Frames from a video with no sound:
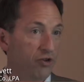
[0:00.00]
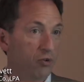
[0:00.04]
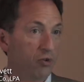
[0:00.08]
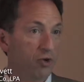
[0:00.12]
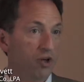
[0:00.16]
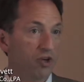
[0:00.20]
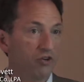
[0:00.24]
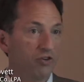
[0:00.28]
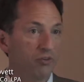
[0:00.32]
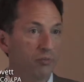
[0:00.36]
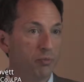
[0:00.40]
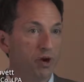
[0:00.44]
you
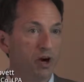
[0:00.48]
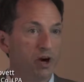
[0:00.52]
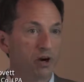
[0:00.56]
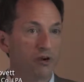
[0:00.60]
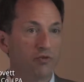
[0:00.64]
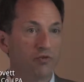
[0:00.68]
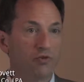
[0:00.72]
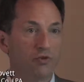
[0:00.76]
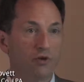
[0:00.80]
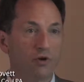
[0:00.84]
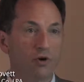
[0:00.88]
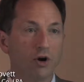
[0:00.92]
would
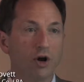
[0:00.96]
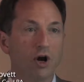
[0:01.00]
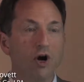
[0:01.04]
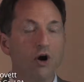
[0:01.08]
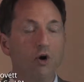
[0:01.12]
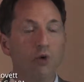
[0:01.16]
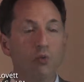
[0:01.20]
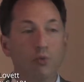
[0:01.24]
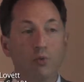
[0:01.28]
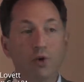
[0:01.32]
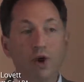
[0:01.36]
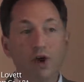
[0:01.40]
expect for
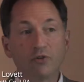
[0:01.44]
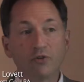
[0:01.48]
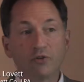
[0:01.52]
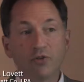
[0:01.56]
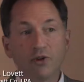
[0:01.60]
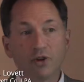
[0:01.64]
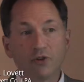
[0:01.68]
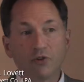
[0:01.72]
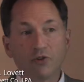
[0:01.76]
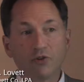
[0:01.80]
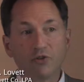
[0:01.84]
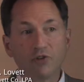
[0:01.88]

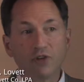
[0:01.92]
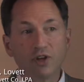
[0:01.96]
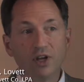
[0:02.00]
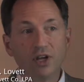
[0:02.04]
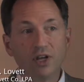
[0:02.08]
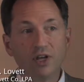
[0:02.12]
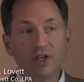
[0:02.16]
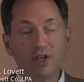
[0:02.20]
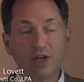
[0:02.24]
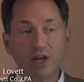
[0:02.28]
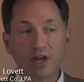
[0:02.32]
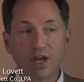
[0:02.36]

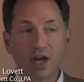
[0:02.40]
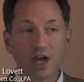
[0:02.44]
residency in the